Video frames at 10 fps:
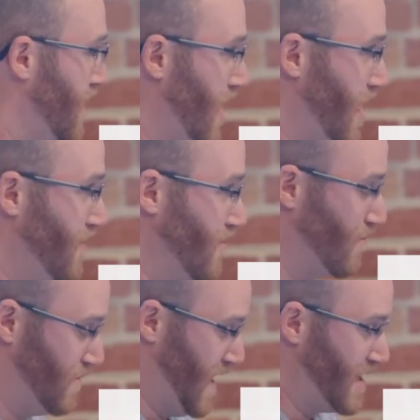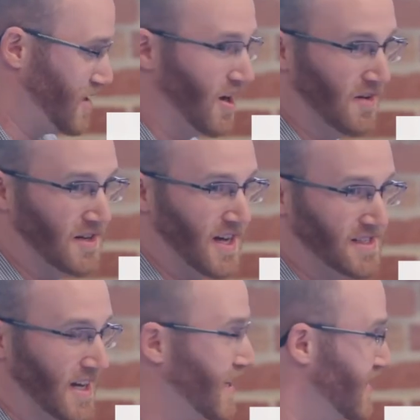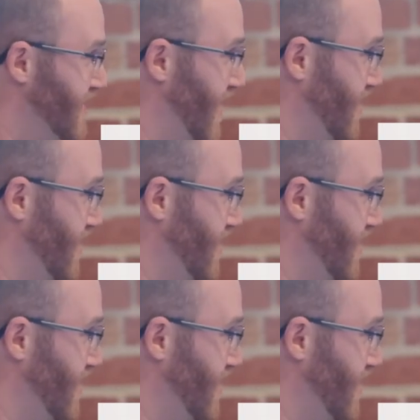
And if it takes longer than 10 seconds to get your